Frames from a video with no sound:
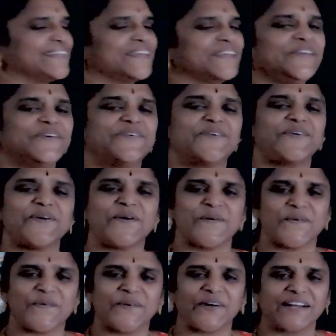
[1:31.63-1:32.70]
You
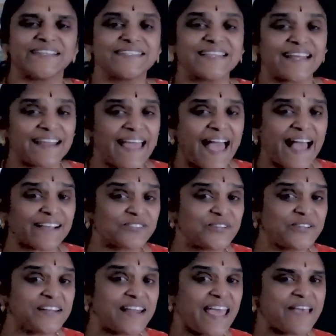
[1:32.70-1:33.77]
know what is the
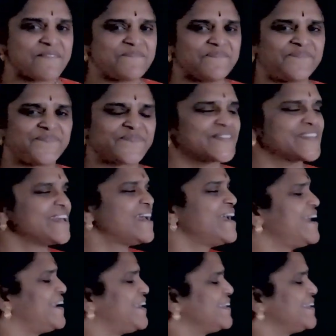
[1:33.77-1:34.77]
reaction name? It